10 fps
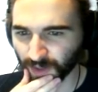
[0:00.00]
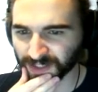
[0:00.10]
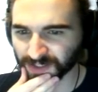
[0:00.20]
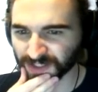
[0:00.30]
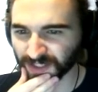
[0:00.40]

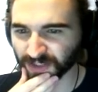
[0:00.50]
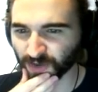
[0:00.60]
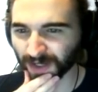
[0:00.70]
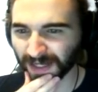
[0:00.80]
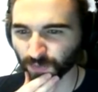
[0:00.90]
Why is it, like,
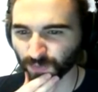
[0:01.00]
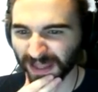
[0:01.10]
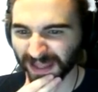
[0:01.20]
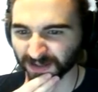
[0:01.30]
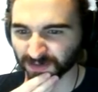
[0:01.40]
not allowed
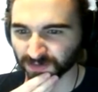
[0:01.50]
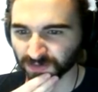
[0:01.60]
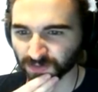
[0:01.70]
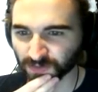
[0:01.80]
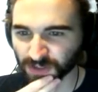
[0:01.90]
there?
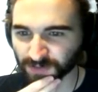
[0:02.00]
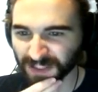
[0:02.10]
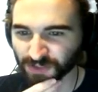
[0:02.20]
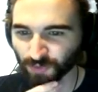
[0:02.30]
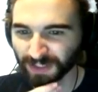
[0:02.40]

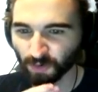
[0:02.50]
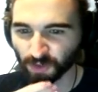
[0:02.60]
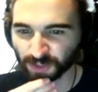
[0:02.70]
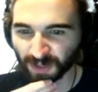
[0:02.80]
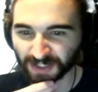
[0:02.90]
Space already
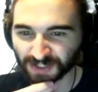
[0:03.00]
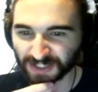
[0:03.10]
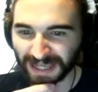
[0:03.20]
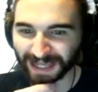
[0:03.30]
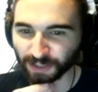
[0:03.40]
occupied.
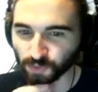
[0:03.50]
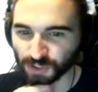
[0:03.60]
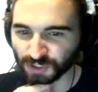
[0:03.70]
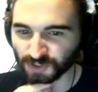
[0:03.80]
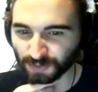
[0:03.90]
Is the angle
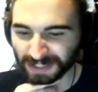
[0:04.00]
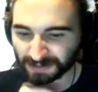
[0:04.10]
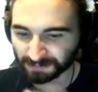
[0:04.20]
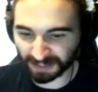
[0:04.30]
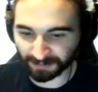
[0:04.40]
just too
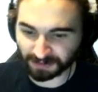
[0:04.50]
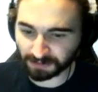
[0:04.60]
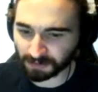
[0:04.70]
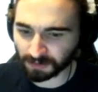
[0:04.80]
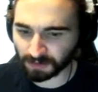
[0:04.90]
weird? Maybe.
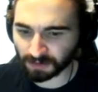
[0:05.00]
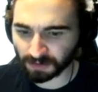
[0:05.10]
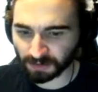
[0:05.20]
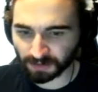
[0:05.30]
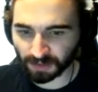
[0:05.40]

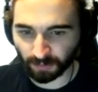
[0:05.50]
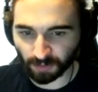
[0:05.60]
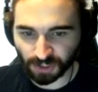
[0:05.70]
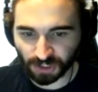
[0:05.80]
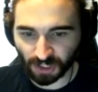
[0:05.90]
In
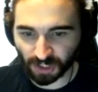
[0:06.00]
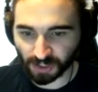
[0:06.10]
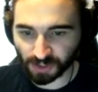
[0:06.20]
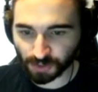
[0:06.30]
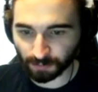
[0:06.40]
which
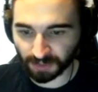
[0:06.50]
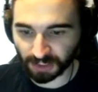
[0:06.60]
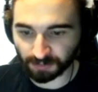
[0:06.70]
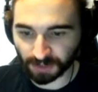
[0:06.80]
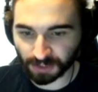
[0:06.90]
case,
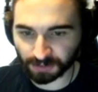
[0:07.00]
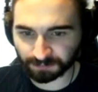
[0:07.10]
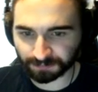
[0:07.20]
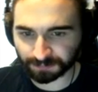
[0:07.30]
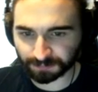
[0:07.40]
maybe...